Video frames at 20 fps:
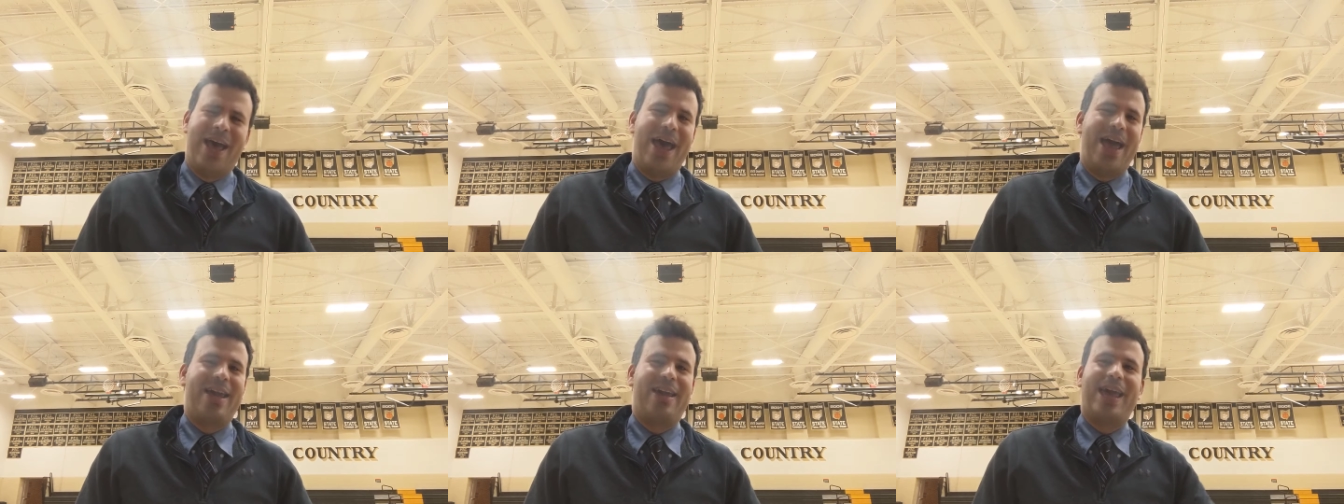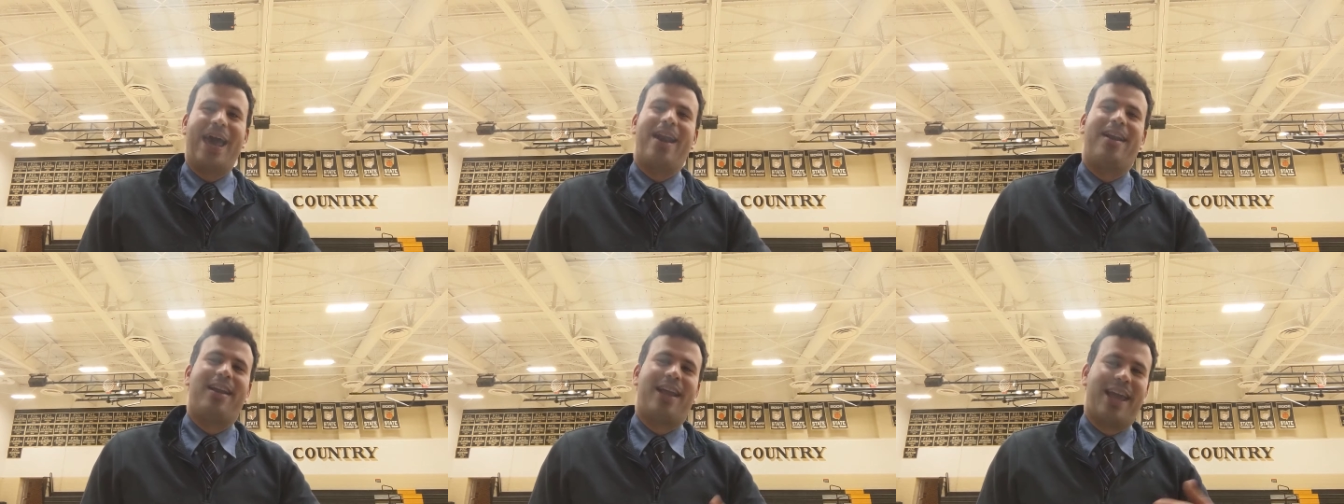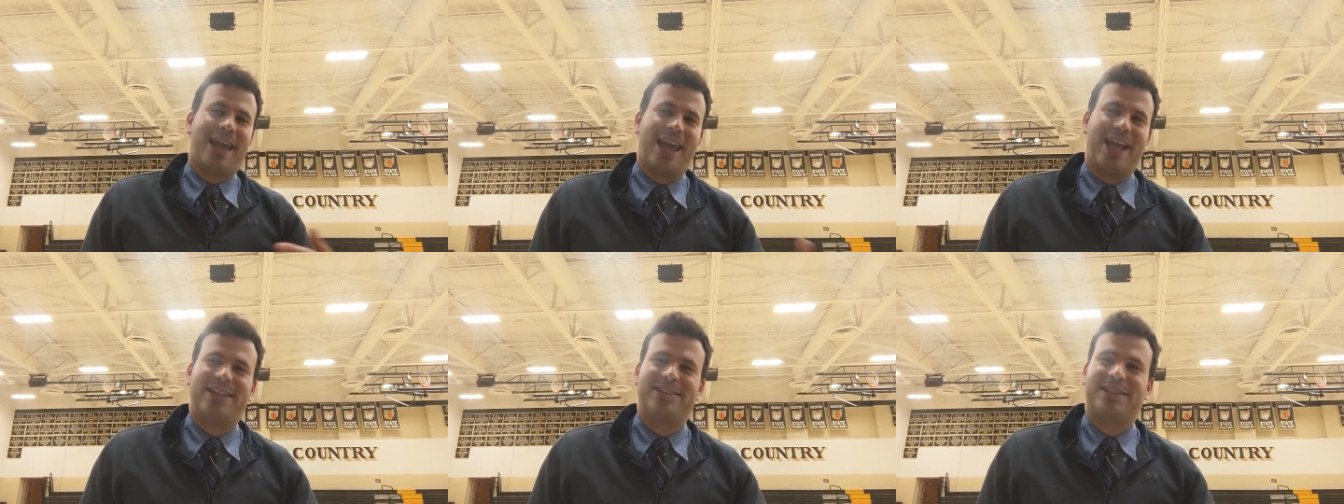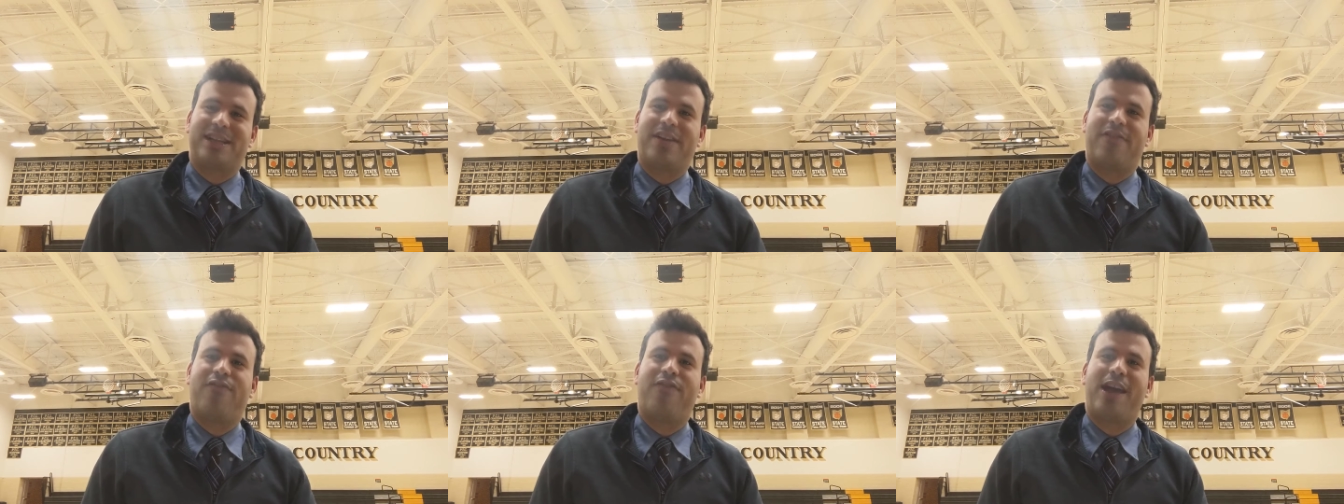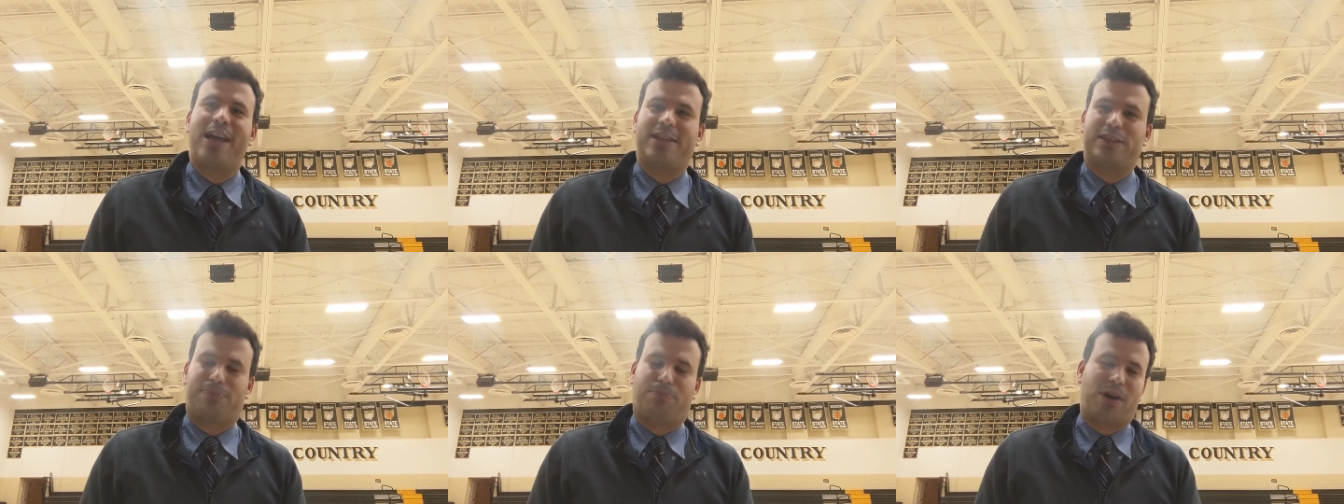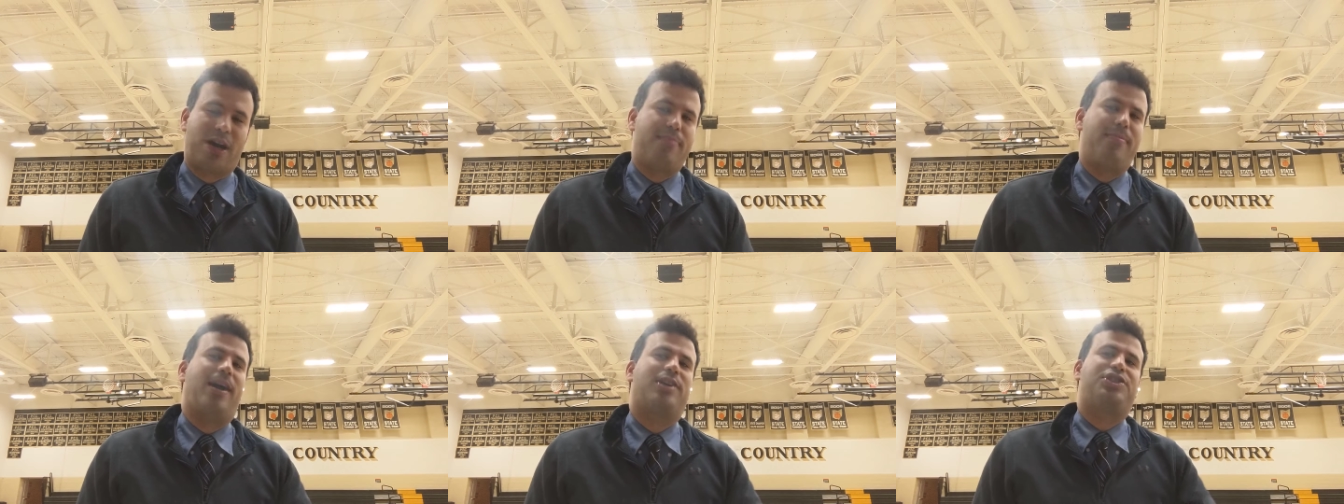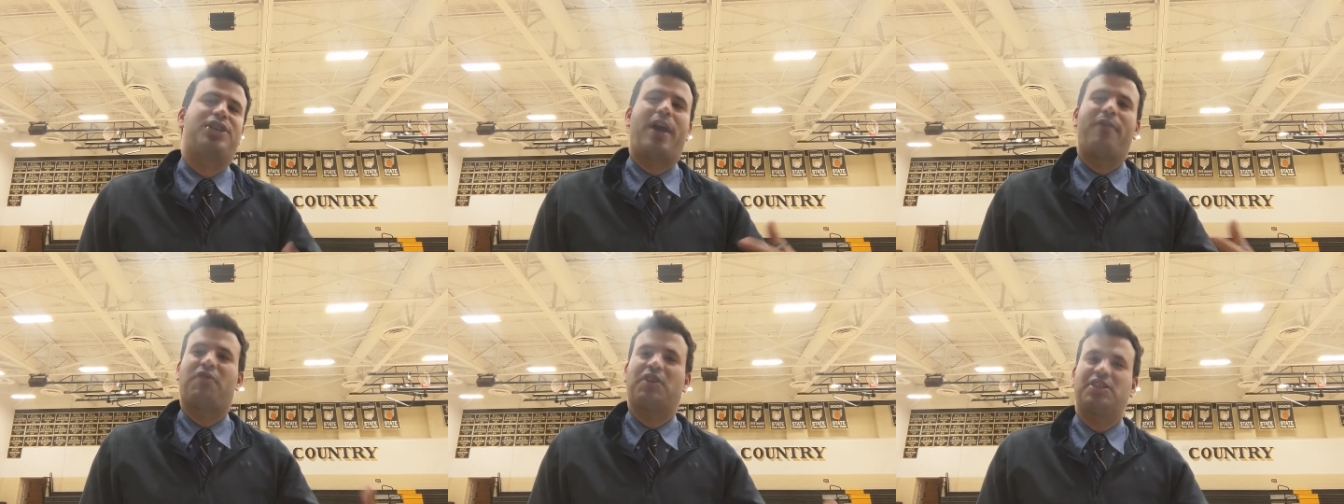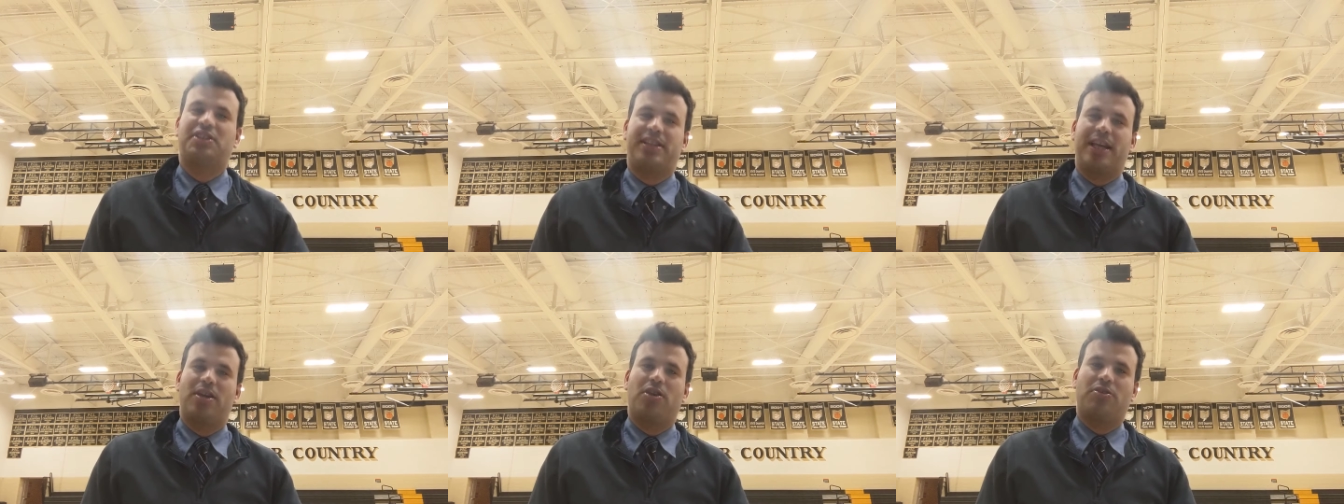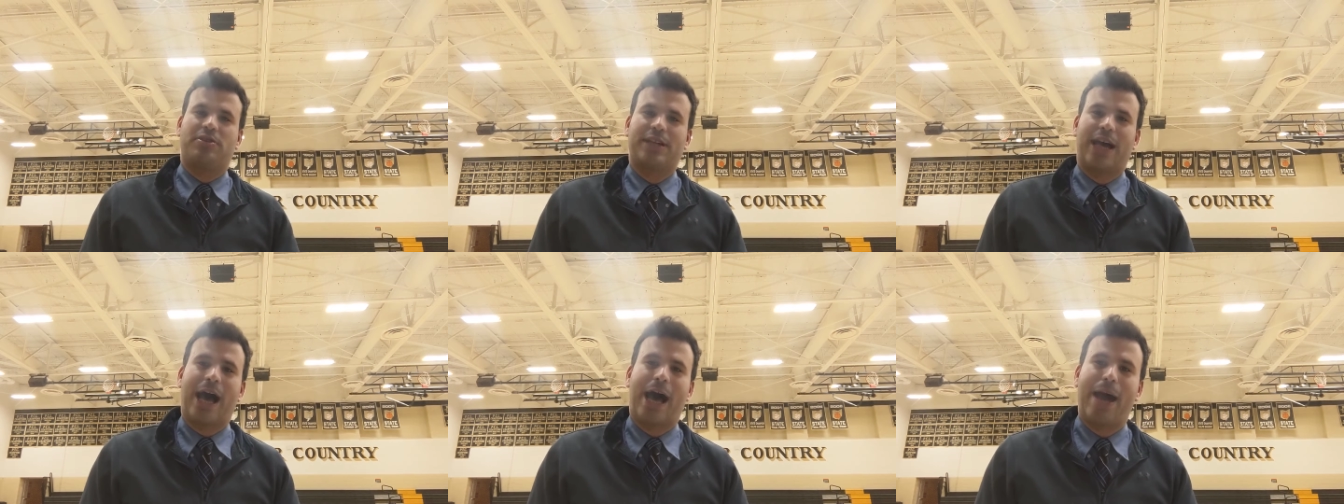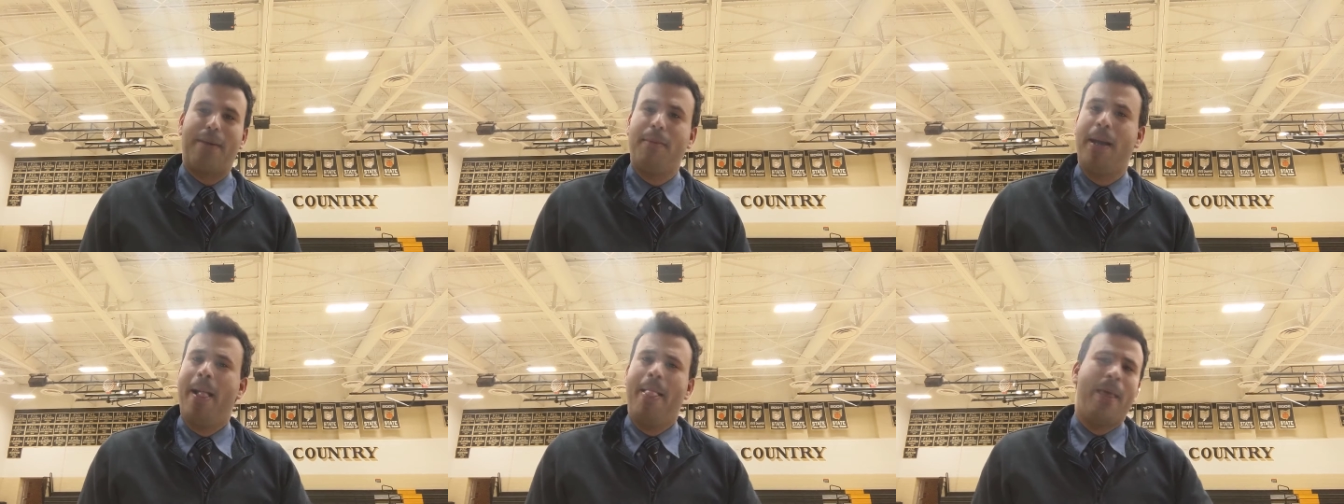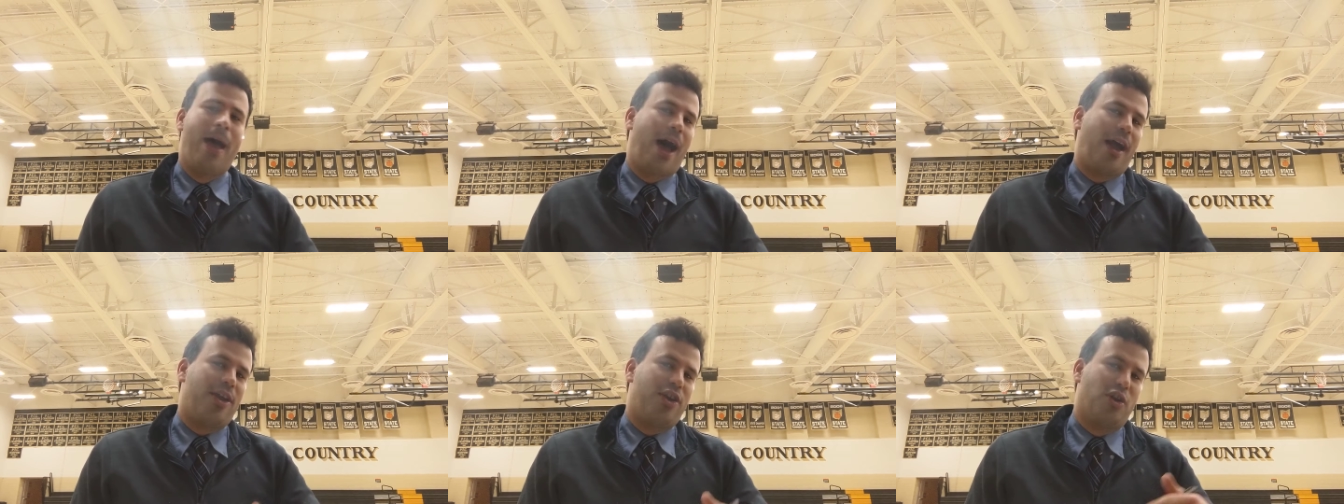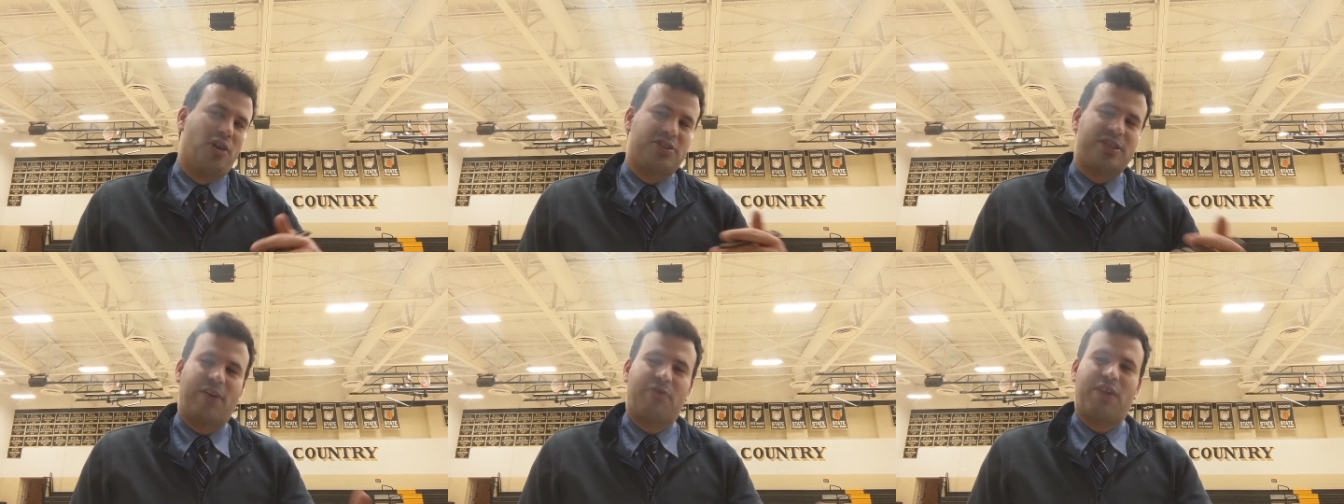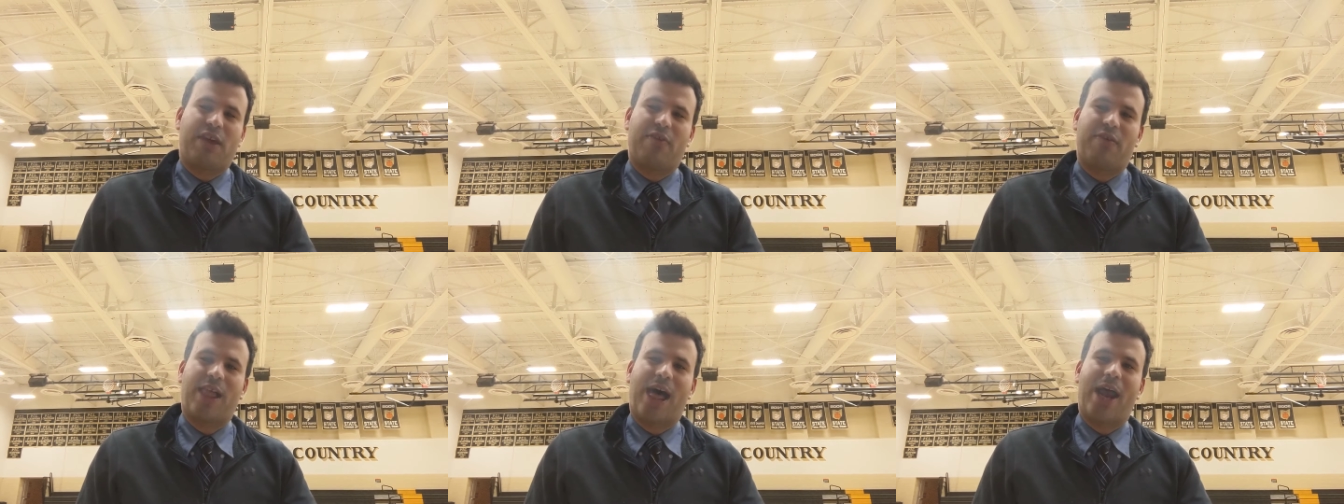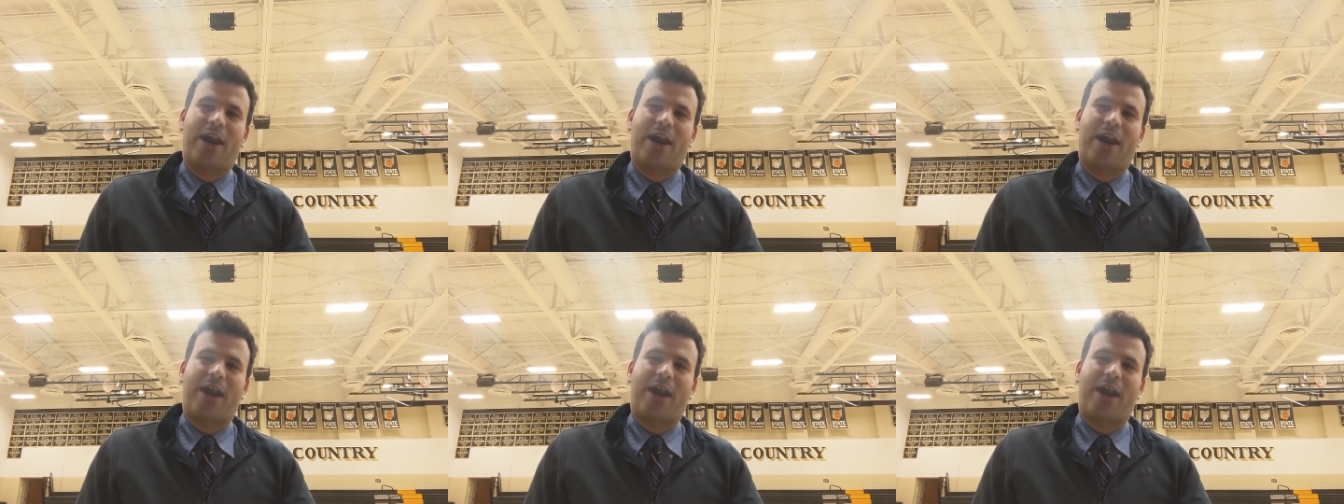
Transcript: and getting the hand in the face pretty much every single time. You also have to give a